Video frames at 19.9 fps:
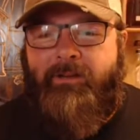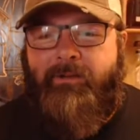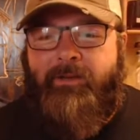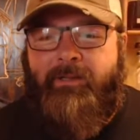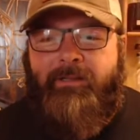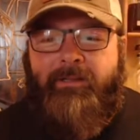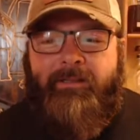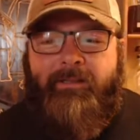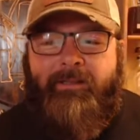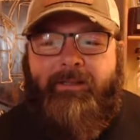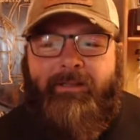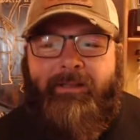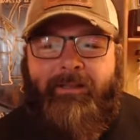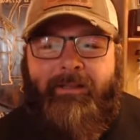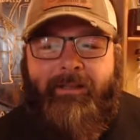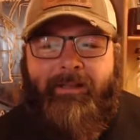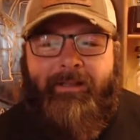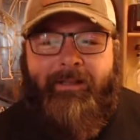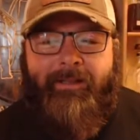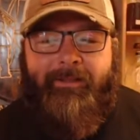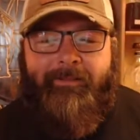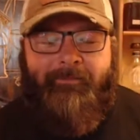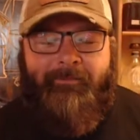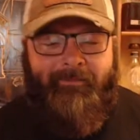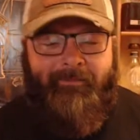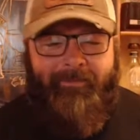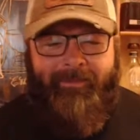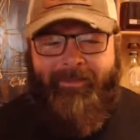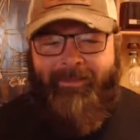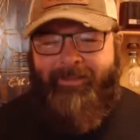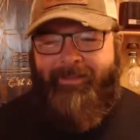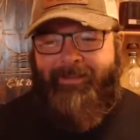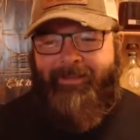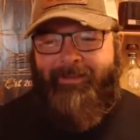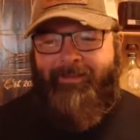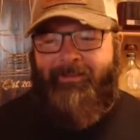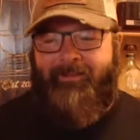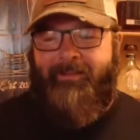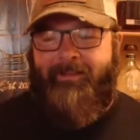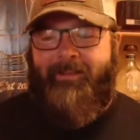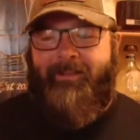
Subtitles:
do I? No.